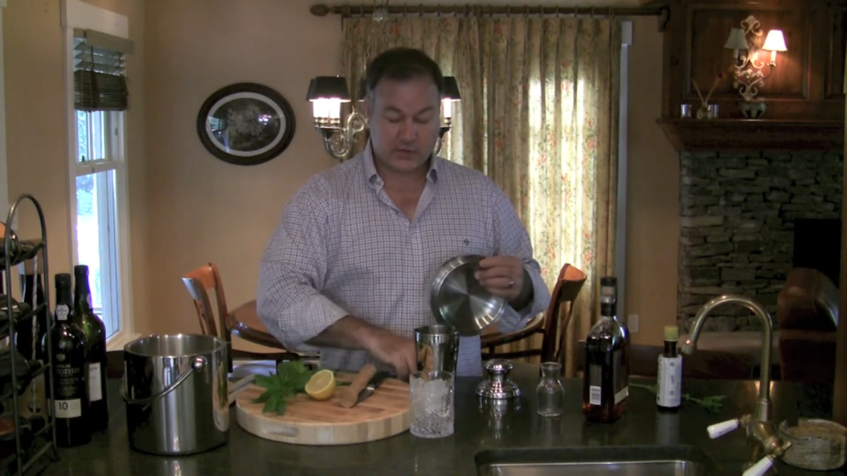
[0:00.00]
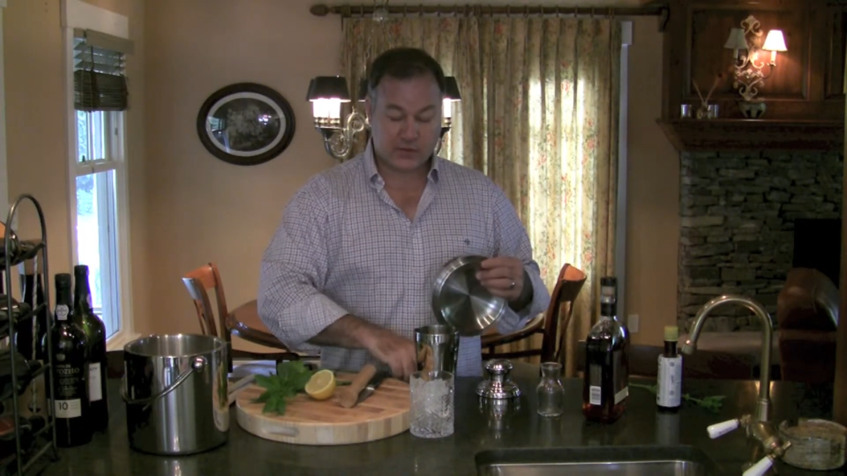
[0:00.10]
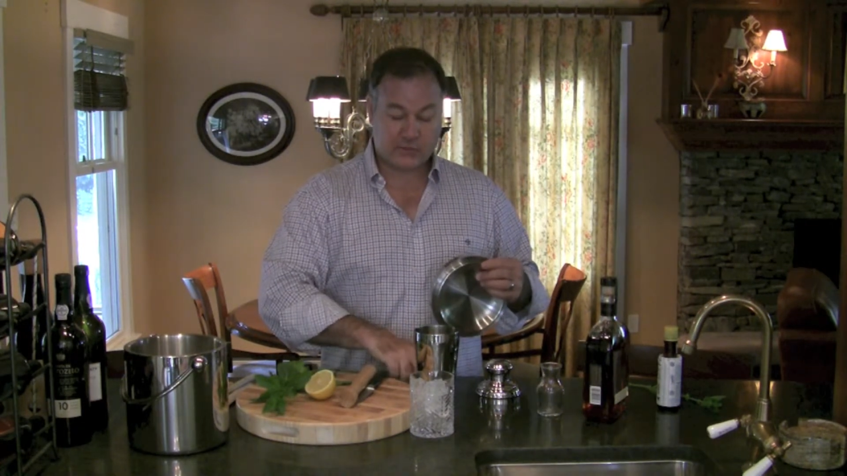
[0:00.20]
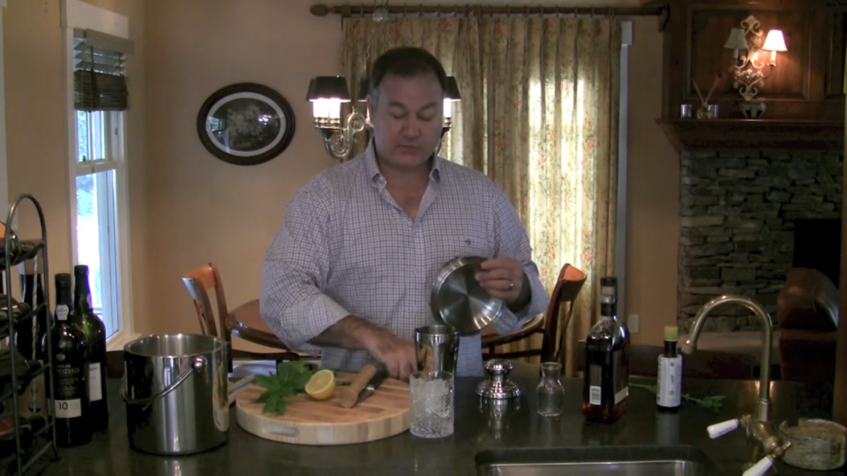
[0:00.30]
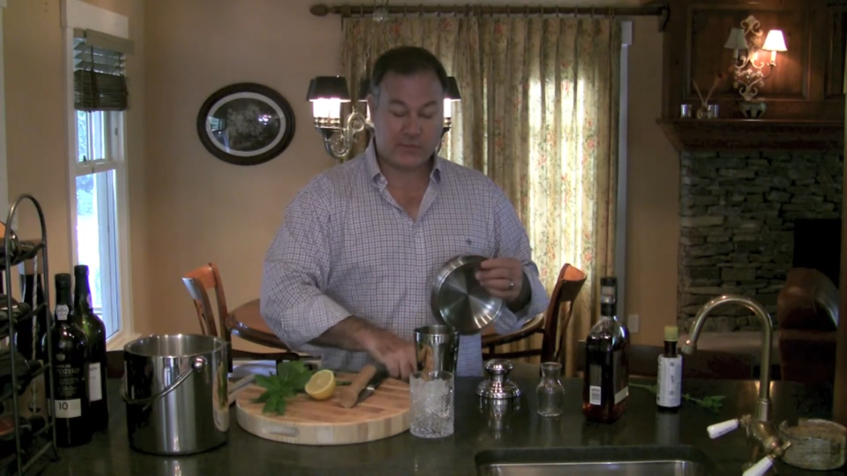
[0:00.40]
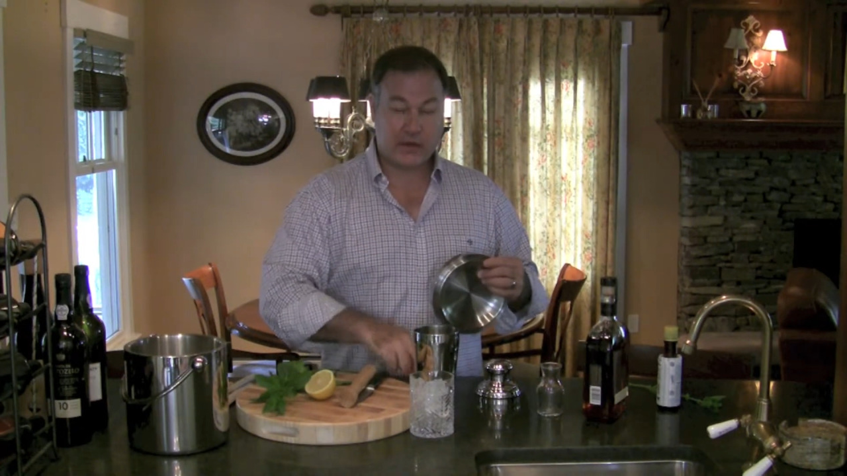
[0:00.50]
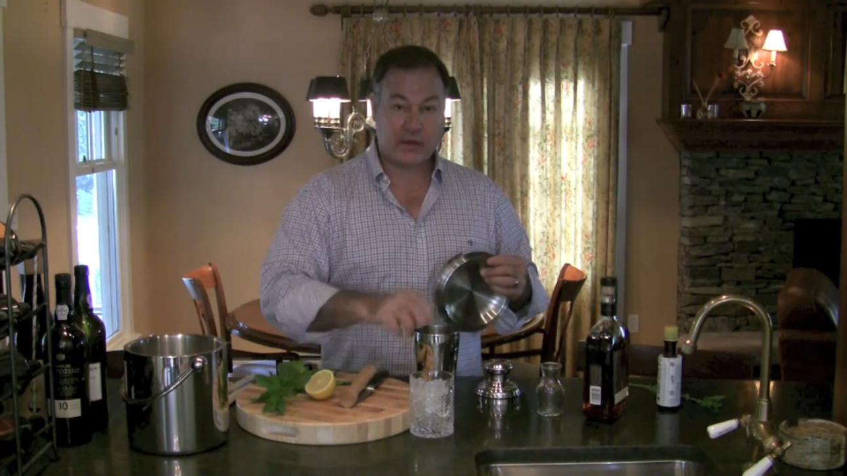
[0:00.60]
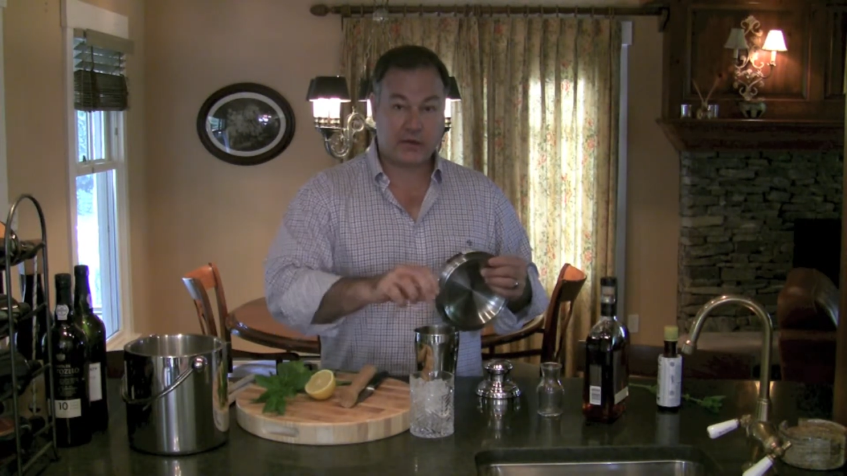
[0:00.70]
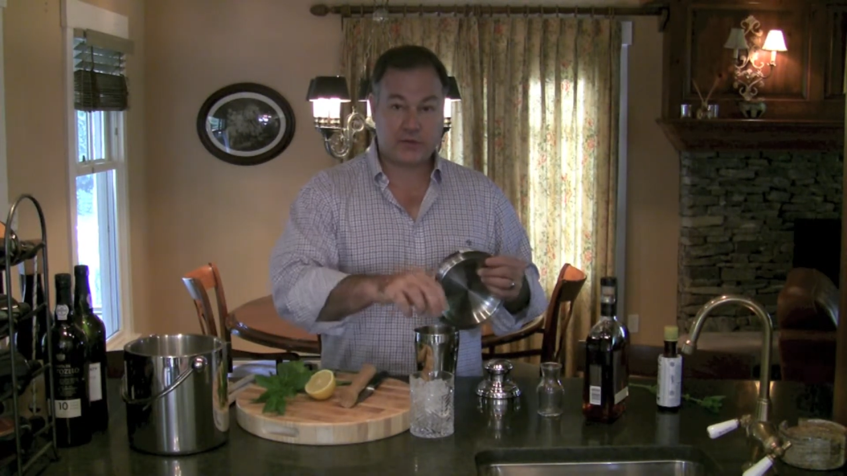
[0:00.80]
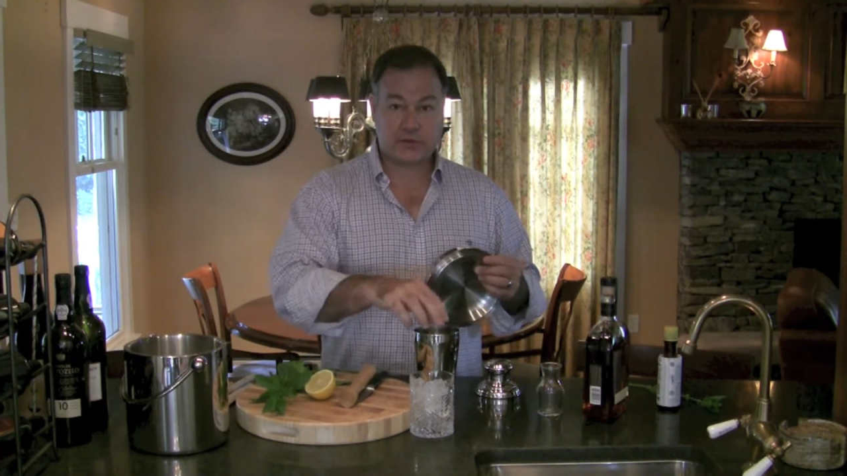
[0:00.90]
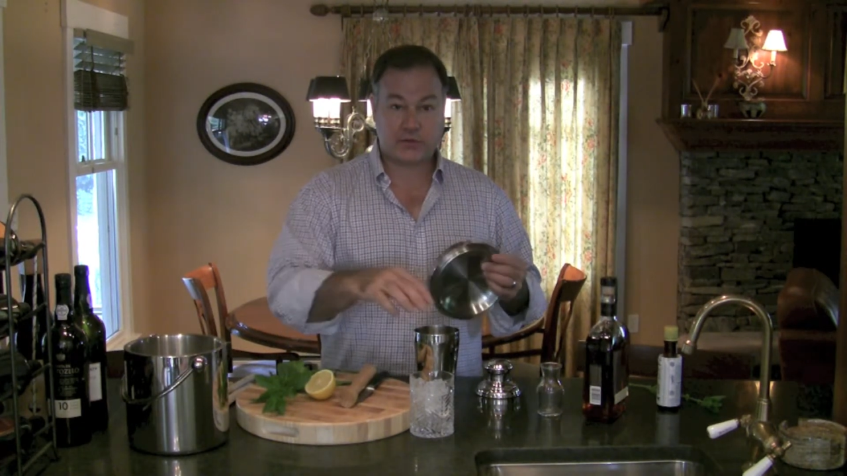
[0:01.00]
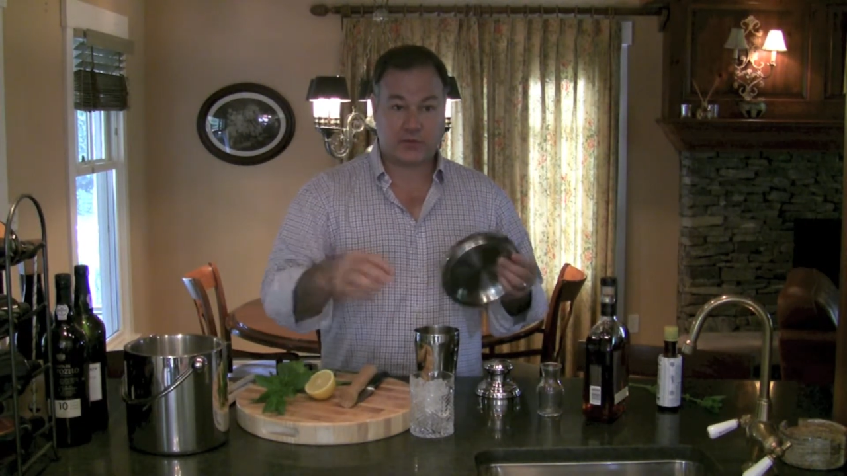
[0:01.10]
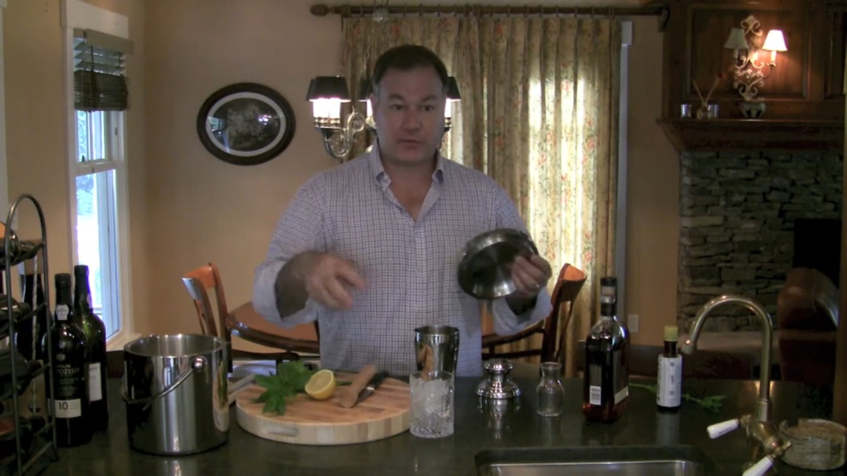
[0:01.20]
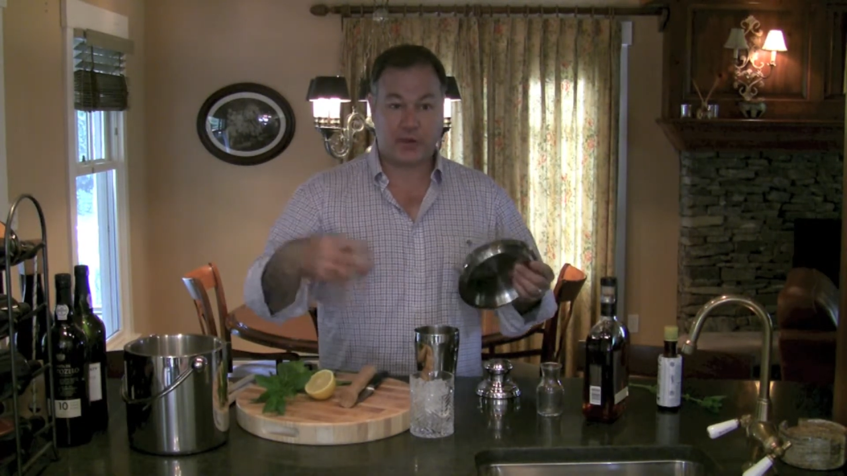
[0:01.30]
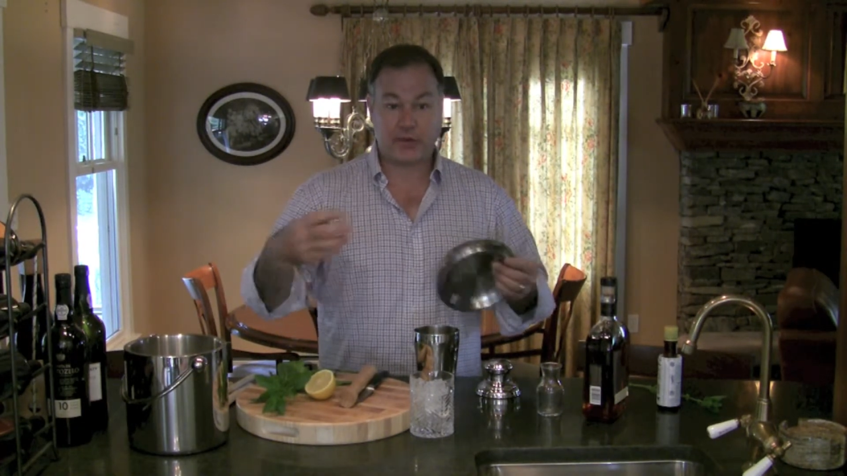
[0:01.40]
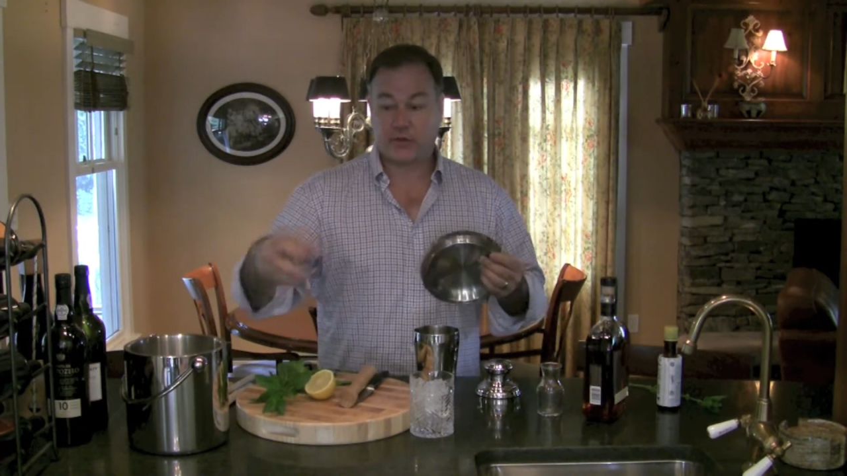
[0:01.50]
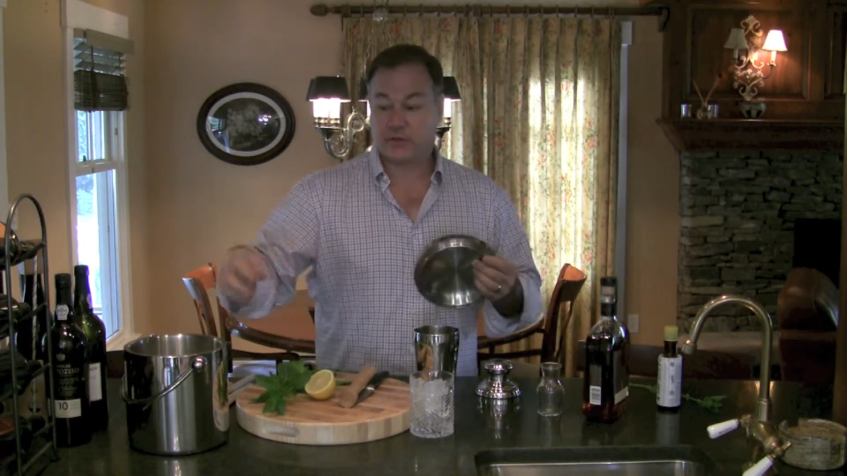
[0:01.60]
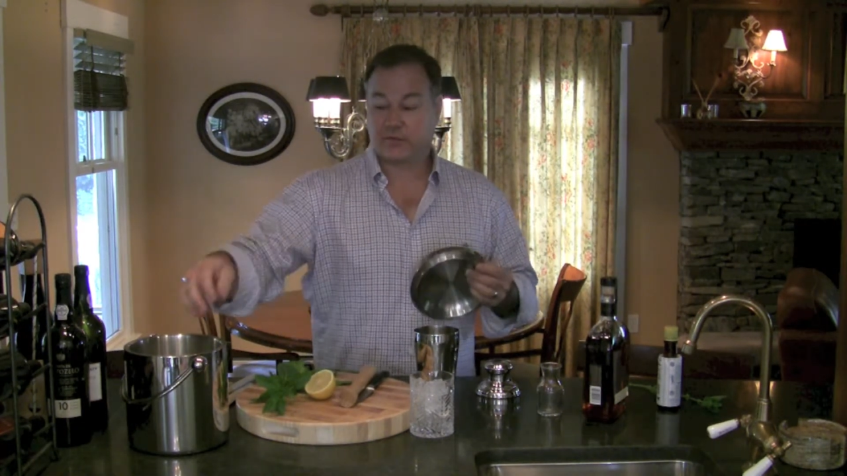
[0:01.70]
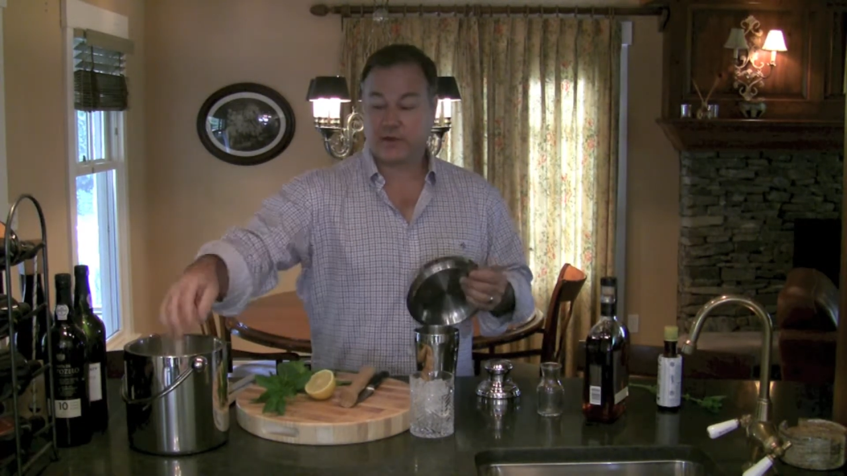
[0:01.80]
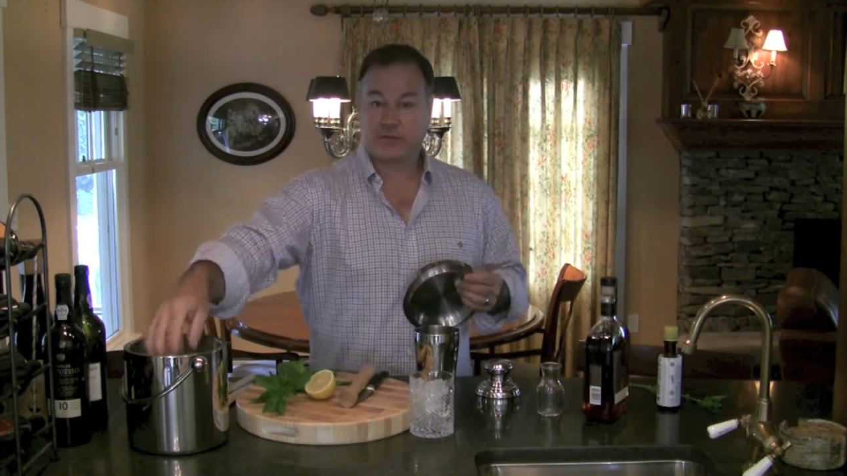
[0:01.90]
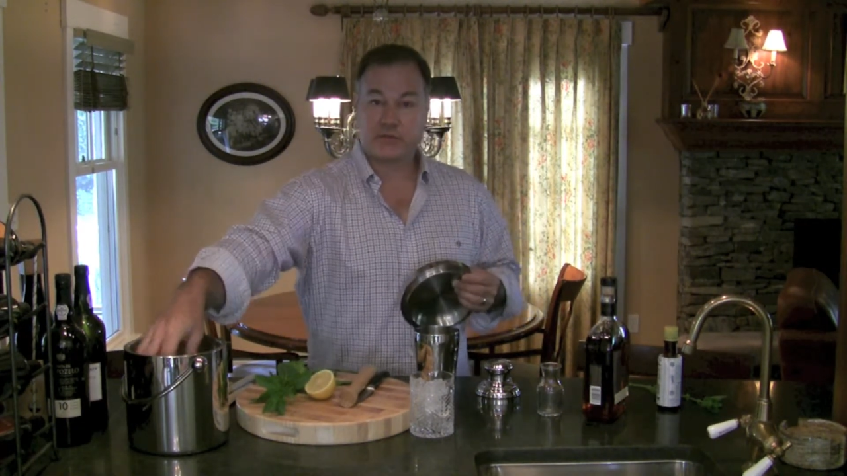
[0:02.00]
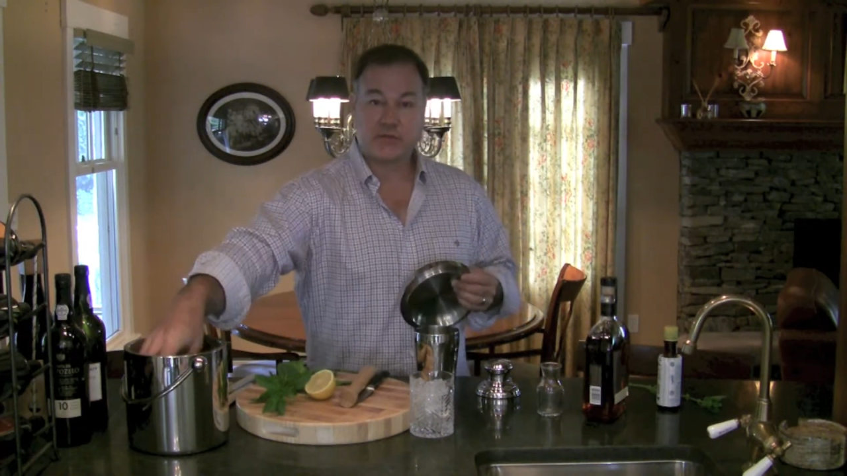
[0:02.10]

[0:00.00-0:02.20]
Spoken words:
You're melting those flavors